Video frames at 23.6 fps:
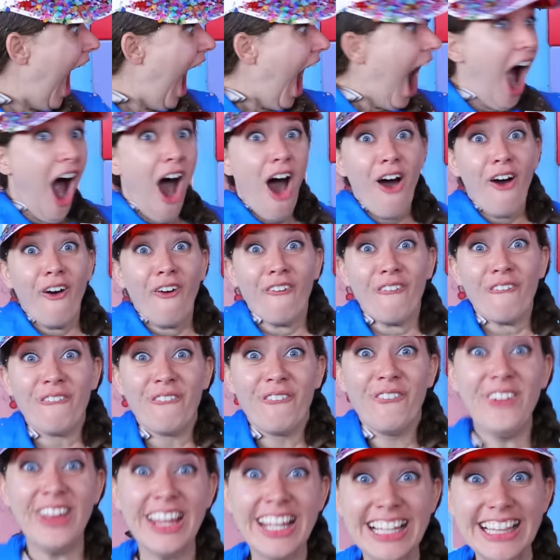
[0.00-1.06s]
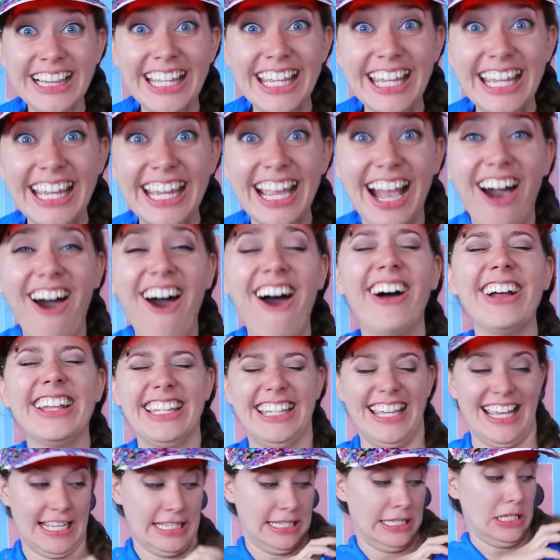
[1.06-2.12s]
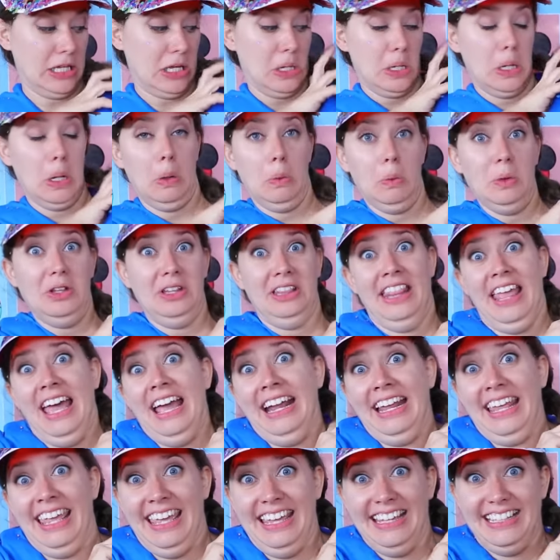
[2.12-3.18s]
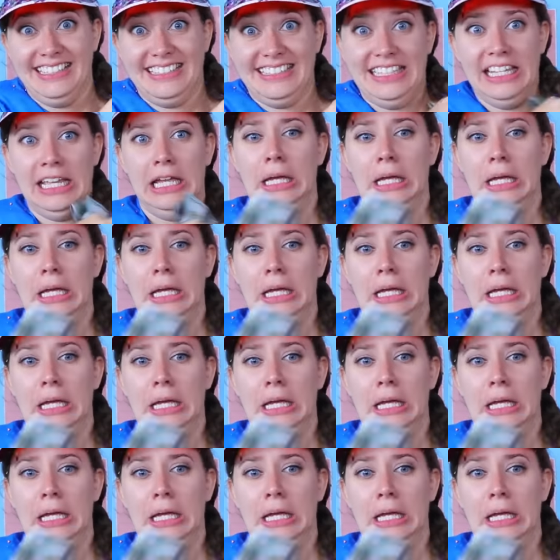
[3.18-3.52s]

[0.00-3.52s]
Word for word: Oh, really? Oh, yes. Well, in that case.